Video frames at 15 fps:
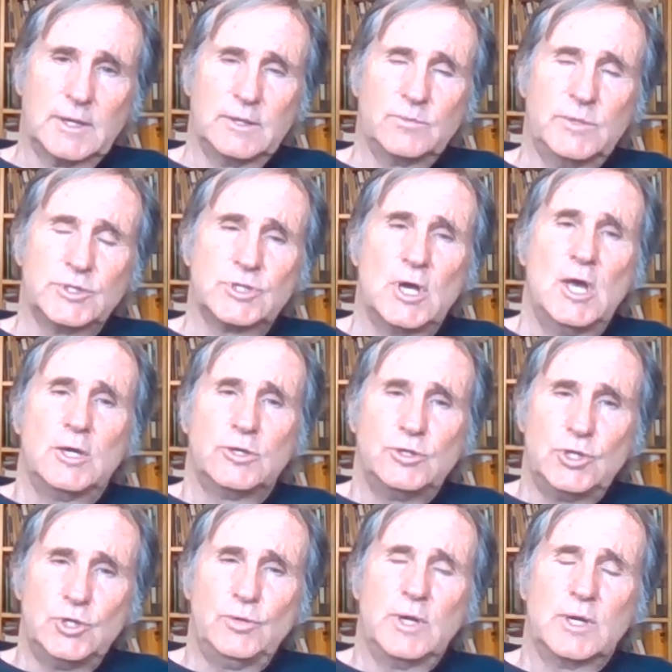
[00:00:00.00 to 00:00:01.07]
in which
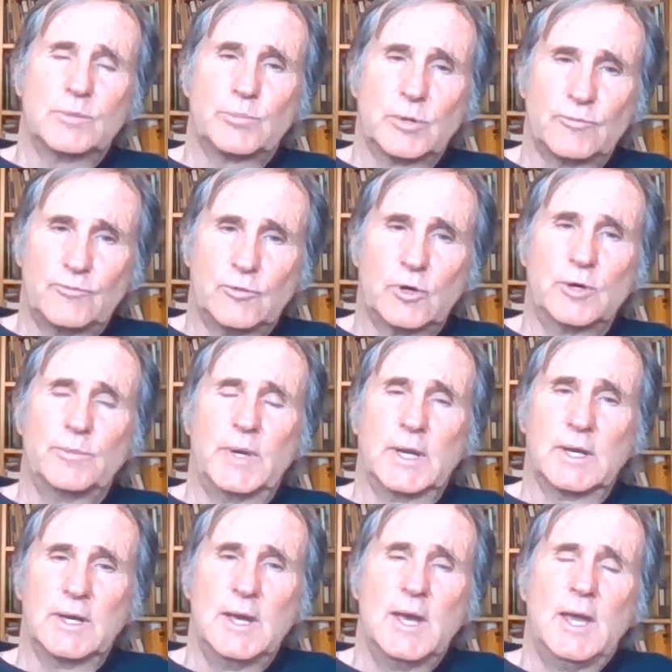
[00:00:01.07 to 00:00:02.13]
doing,
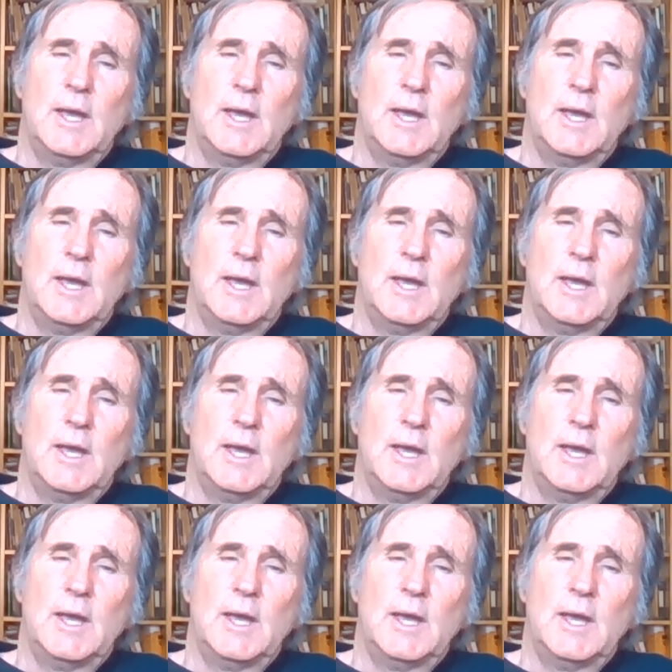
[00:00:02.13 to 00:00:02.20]
performing,